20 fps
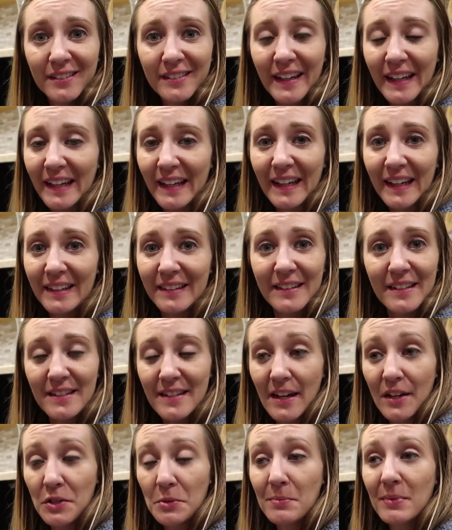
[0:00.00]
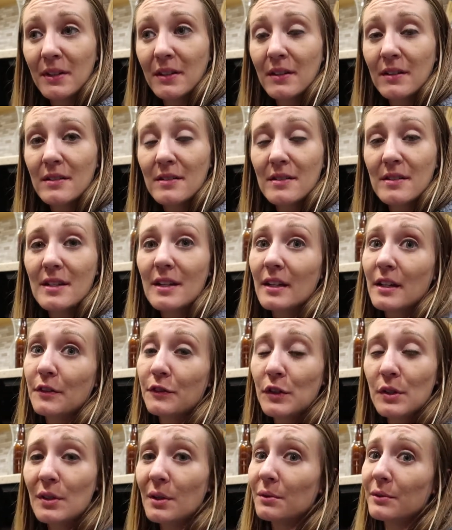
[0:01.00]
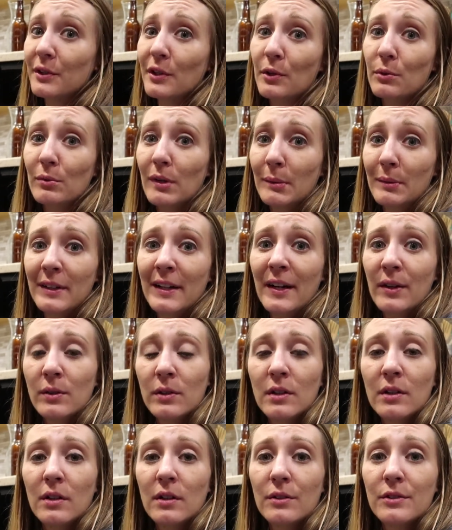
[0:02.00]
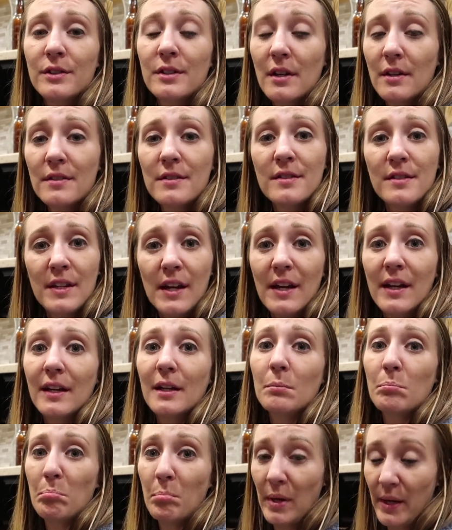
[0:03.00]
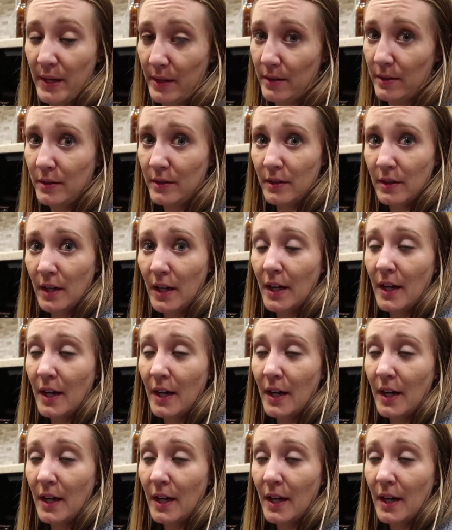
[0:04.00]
like in this house, because if you don't know, rubbing alcohol does take pin